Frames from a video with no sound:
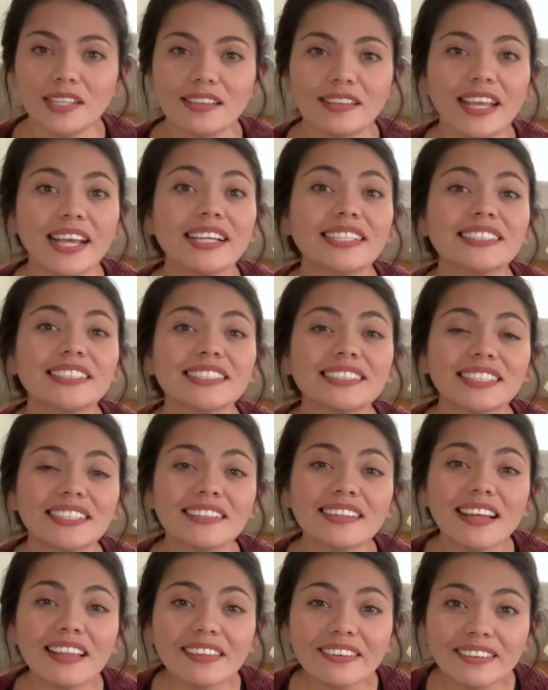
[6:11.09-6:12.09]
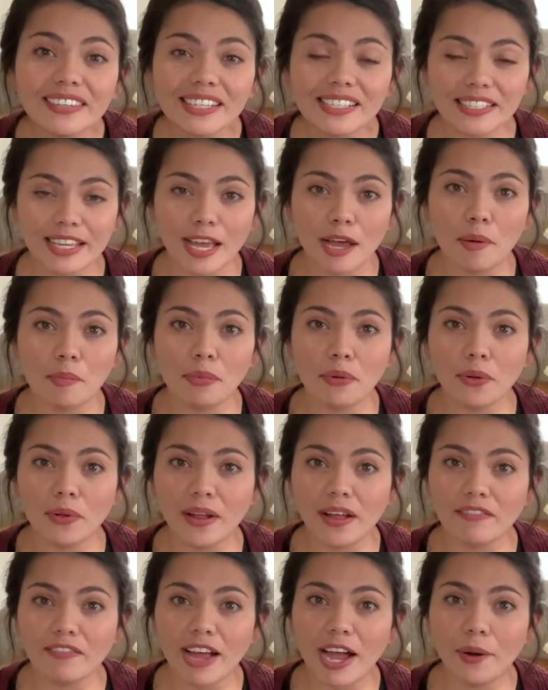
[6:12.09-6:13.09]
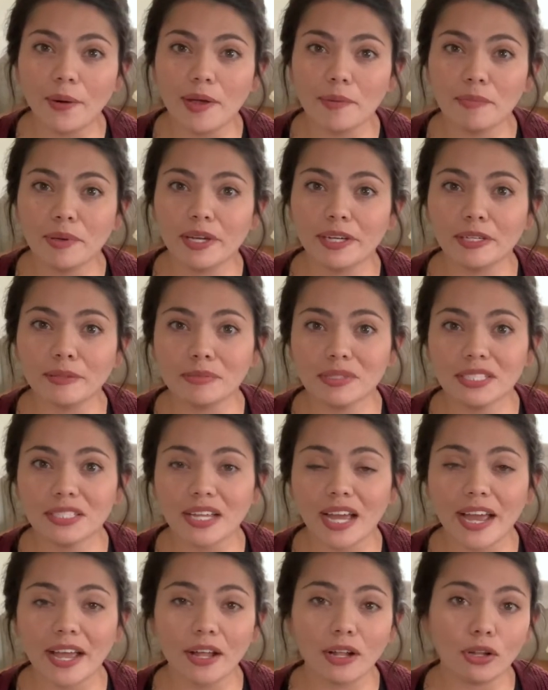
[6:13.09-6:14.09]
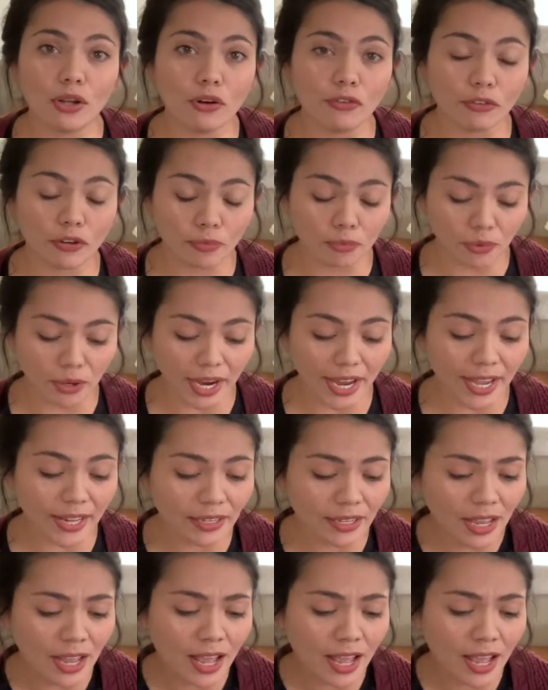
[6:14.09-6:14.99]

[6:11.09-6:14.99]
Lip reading: Next is another example of how I pick up style over brand.